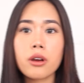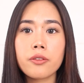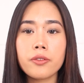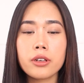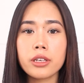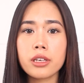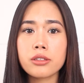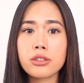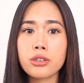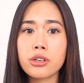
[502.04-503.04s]
are feeling
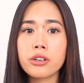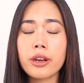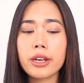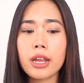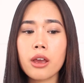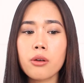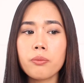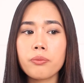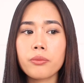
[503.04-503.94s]
insecure right now,